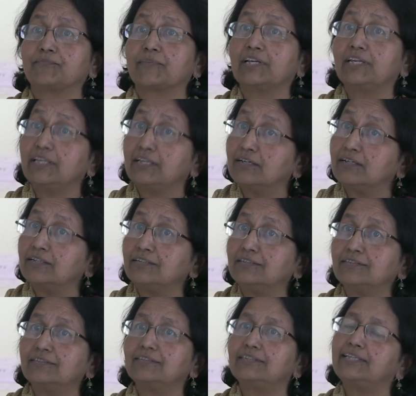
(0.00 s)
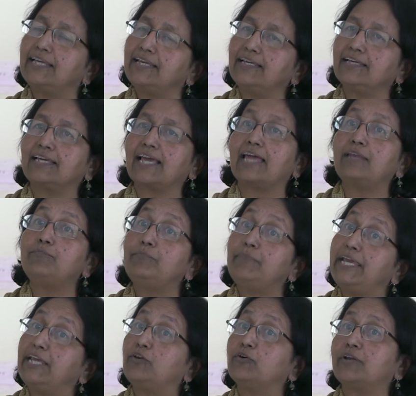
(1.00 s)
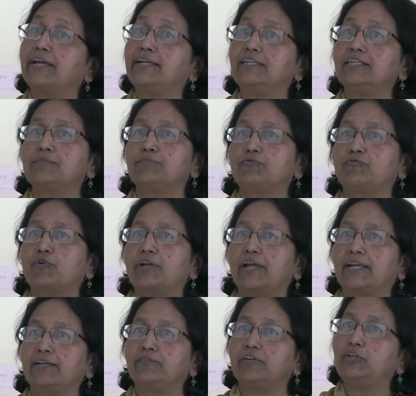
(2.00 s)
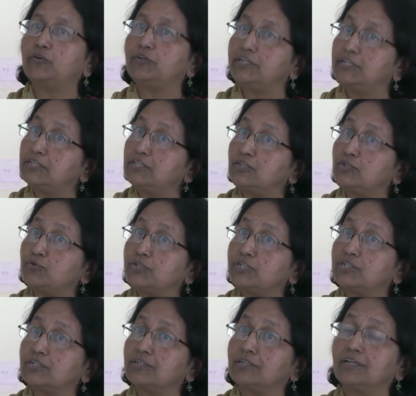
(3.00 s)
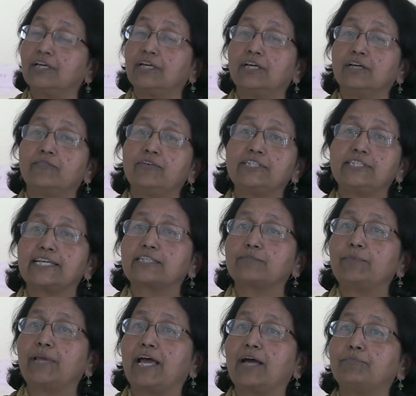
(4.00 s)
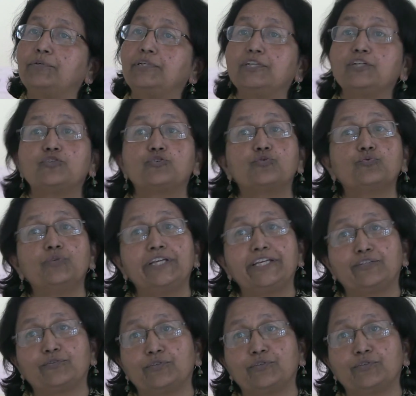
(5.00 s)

learn, think and make your ideas beforehand. When you're in a situation where sex may happen, it's too late to